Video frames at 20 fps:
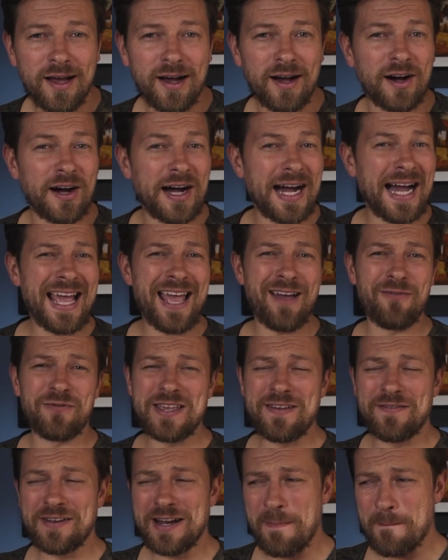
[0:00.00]
I
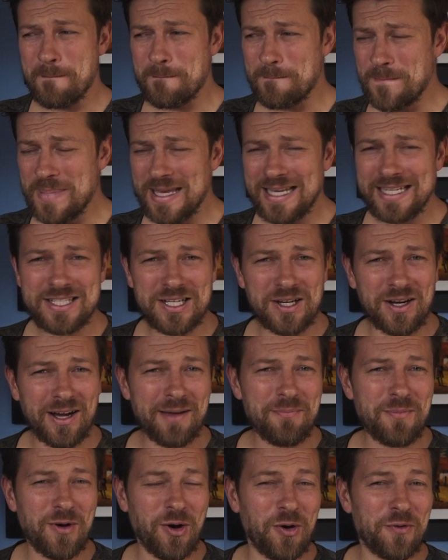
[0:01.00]
have given up big
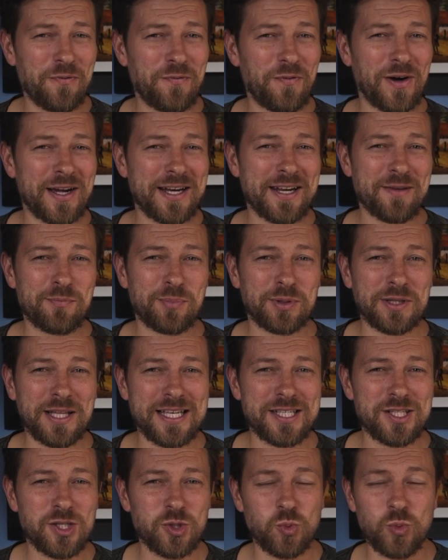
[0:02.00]
time on finding
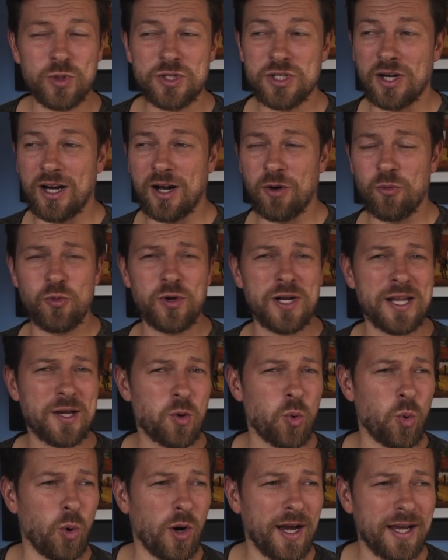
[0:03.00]
places which are really
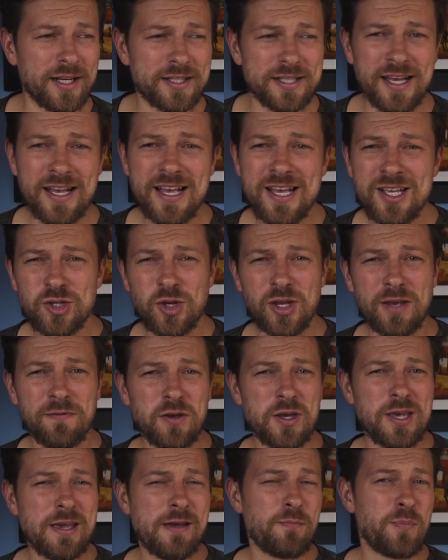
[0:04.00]
quiet. So
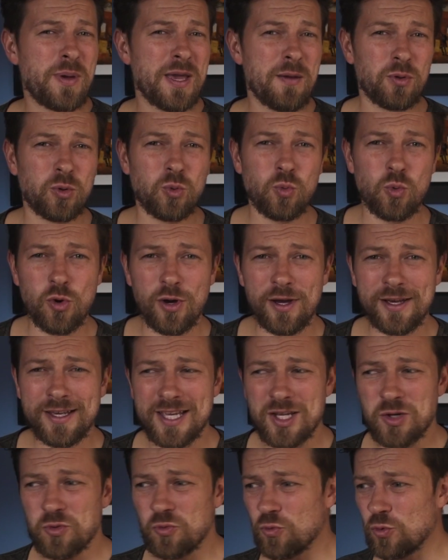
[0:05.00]
if you hear people
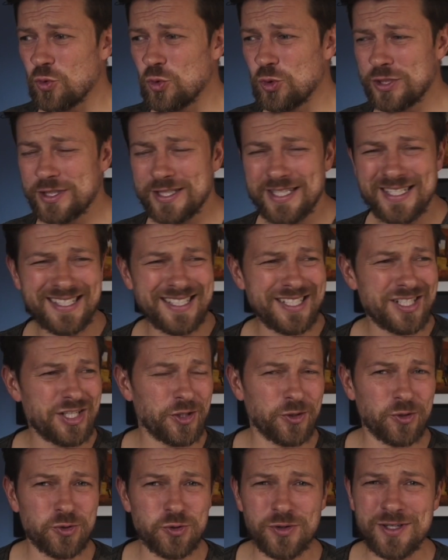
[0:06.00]
working, roosters,
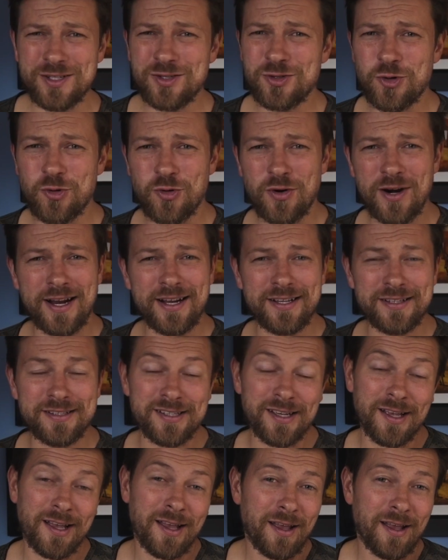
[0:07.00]
children, trains,